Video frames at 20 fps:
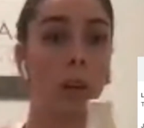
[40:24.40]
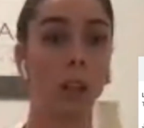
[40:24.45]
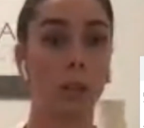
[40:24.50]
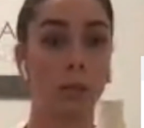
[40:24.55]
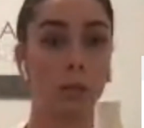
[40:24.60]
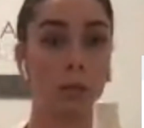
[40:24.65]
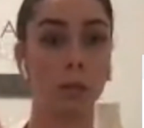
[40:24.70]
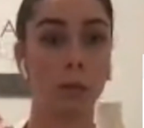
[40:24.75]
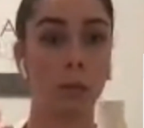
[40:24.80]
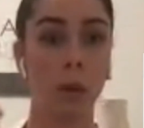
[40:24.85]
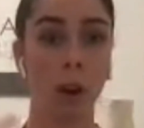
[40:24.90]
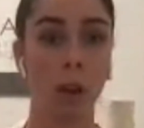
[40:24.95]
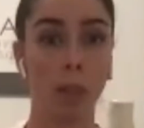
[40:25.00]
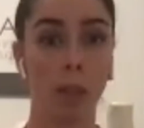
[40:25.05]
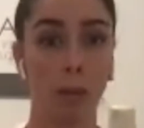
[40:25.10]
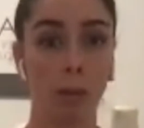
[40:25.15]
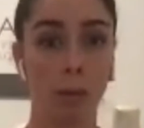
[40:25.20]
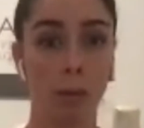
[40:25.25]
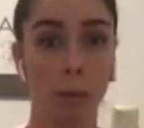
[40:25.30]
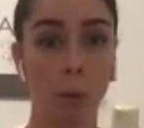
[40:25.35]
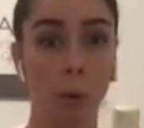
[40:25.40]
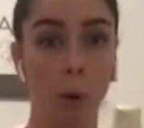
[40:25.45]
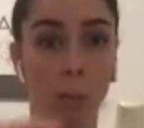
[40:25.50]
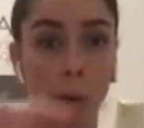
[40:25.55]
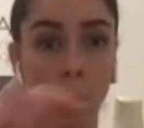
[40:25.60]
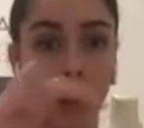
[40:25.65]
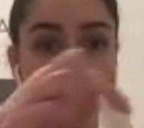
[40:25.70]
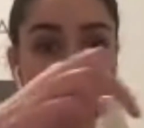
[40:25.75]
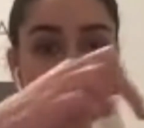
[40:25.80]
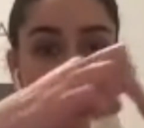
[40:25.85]
if you've got the 4
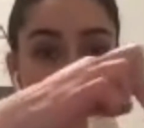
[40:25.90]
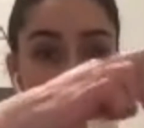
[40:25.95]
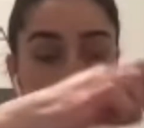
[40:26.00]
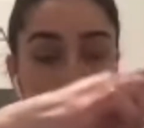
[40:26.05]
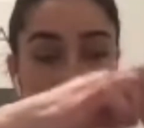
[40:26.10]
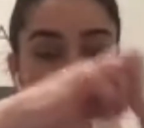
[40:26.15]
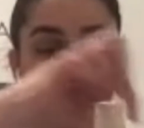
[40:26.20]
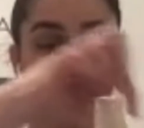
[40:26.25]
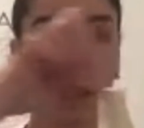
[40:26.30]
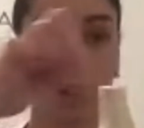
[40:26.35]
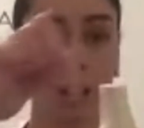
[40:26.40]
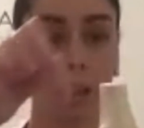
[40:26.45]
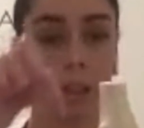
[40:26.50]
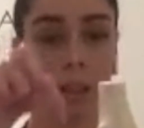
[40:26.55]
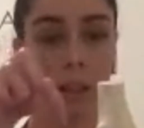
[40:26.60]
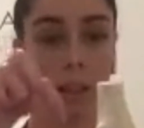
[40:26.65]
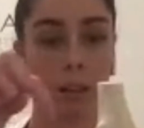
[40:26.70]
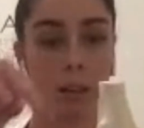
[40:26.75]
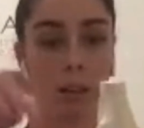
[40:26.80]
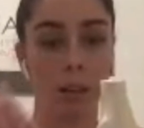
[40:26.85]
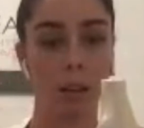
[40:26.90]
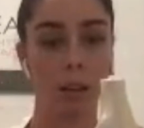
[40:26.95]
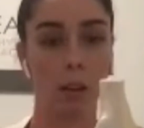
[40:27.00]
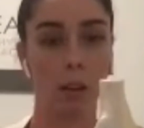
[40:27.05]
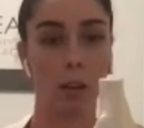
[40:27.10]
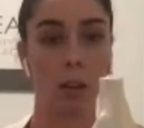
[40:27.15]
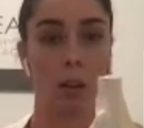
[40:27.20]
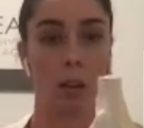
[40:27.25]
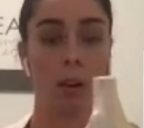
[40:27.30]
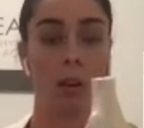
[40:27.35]
pads
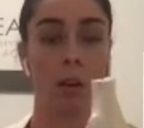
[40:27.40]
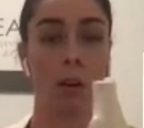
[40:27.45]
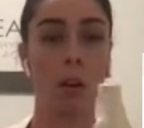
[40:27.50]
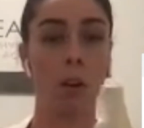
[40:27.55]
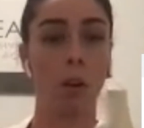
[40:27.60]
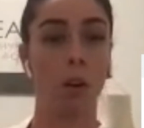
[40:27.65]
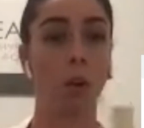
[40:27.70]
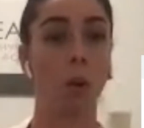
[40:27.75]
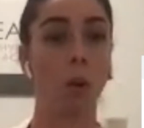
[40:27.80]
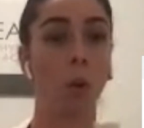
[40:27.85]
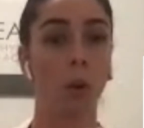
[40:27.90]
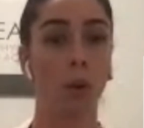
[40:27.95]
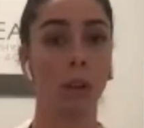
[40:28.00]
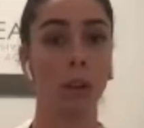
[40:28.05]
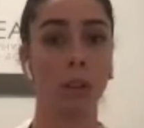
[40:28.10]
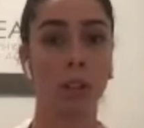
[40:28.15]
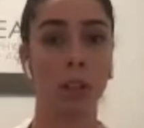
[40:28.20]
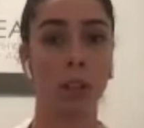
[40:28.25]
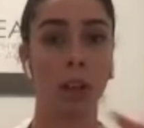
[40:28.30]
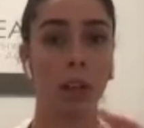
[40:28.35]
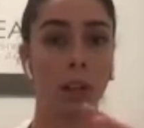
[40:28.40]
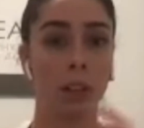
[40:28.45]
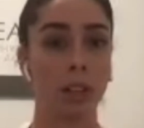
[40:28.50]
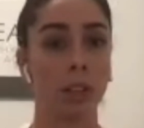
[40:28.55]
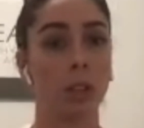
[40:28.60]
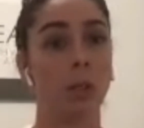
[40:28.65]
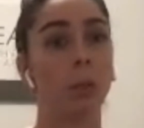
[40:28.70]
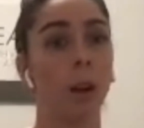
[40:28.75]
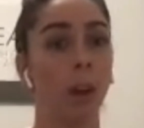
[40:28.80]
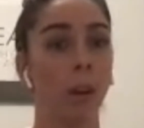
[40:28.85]
on all corners kind of
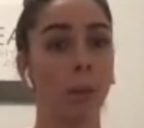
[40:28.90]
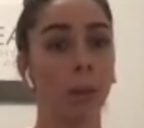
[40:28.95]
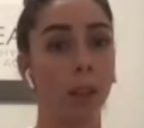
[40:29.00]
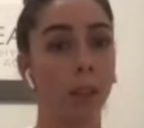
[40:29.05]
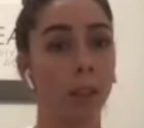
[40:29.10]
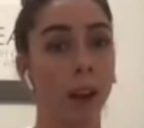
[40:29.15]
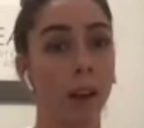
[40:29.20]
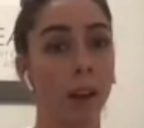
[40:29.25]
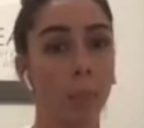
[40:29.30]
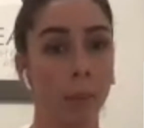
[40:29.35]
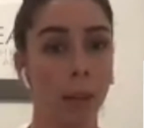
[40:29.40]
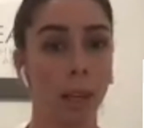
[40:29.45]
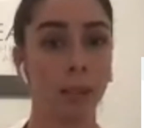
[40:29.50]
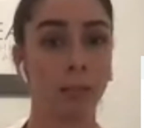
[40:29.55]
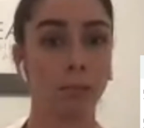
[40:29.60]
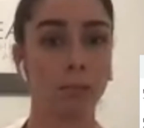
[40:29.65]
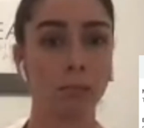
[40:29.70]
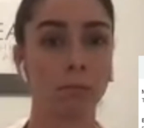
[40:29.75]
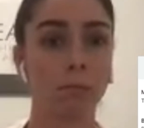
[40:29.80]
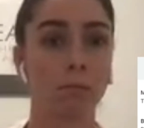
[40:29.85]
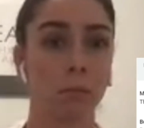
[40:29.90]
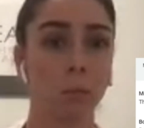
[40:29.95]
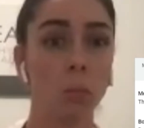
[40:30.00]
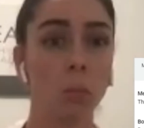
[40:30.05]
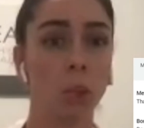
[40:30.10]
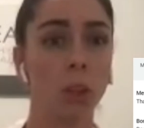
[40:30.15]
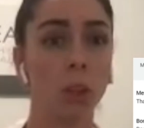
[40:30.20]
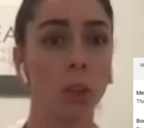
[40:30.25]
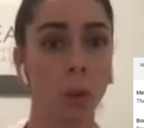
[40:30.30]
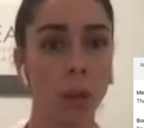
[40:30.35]
surrounding that pain.
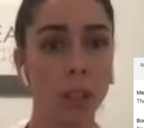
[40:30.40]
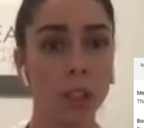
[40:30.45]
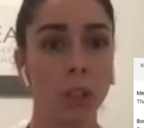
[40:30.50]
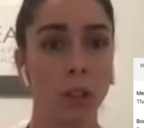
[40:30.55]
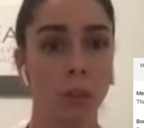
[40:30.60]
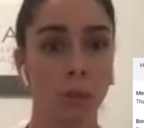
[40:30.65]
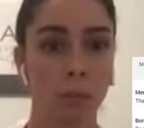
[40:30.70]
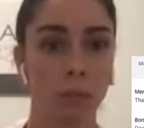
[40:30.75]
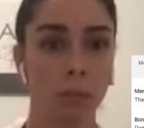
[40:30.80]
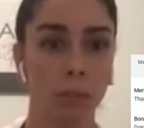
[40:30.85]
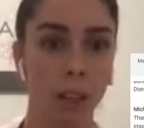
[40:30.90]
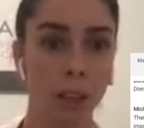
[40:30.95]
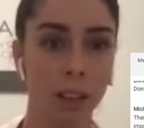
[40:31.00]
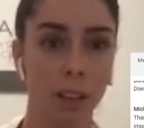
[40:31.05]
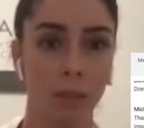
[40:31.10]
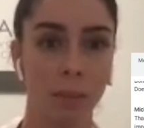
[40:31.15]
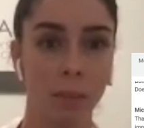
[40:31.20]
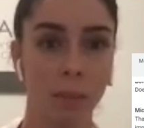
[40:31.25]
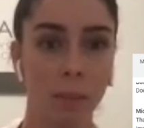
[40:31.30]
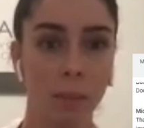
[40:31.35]
Good question. Yeah.